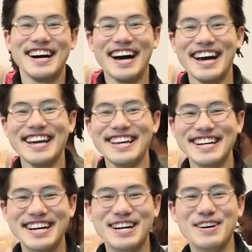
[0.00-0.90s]
Hi,
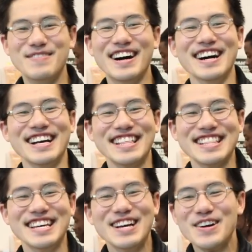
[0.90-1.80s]

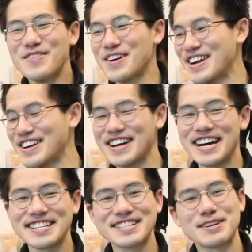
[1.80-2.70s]
we're here
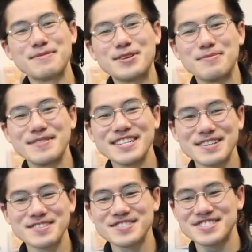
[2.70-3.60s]
at the Communal
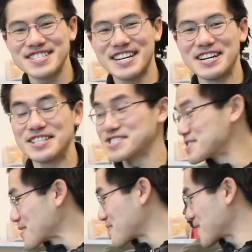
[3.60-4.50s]
Meals. This is
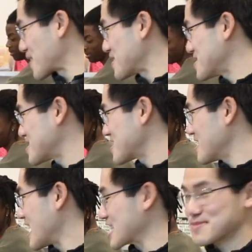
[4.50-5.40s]
our first
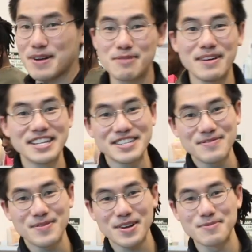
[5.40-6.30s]
experiment
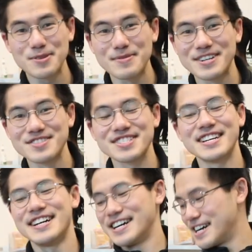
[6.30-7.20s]
for Communal Meals.
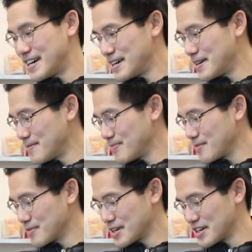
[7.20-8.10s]

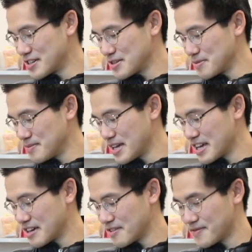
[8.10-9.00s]
We're here to
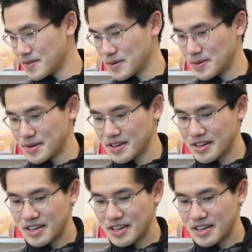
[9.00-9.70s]
make food